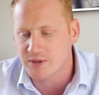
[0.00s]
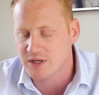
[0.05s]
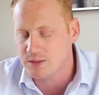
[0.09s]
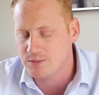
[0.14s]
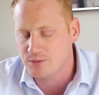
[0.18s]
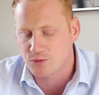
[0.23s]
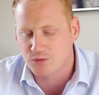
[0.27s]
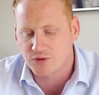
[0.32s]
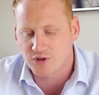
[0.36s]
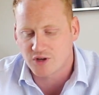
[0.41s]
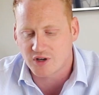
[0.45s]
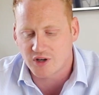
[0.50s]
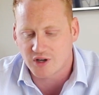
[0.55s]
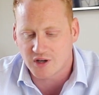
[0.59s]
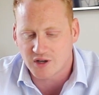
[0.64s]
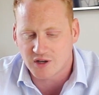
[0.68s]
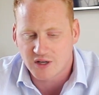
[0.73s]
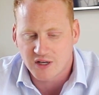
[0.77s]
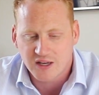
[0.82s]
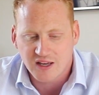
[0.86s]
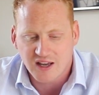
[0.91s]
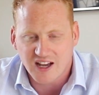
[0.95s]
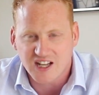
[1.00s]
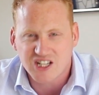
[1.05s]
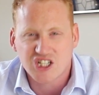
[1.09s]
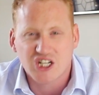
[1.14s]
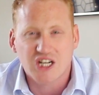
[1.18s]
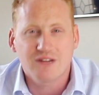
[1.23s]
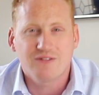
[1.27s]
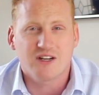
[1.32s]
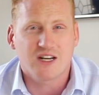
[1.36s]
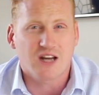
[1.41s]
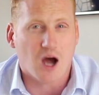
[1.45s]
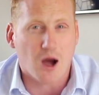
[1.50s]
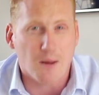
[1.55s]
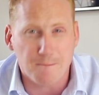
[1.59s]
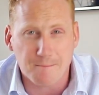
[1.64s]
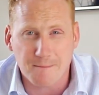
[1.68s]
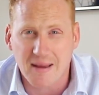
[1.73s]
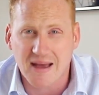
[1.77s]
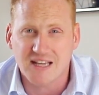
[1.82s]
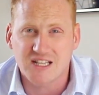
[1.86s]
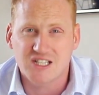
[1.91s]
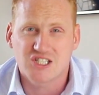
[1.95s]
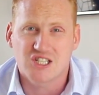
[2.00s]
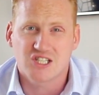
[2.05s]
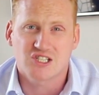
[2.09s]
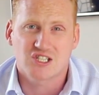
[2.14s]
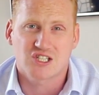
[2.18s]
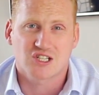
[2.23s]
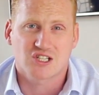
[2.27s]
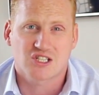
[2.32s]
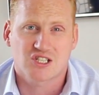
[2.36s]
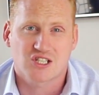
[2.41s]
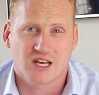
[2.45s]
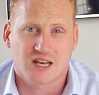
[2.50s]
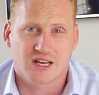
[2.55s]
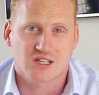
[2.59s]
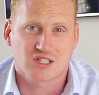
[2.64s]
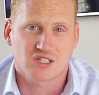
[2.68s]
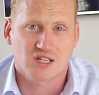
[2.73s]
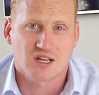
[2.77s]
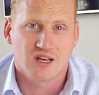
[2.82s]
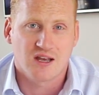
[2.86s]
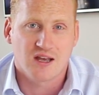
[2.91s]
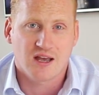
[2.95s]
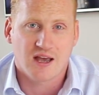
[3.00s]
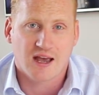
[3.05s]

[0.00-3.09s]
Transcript: people that are achieving amazing success,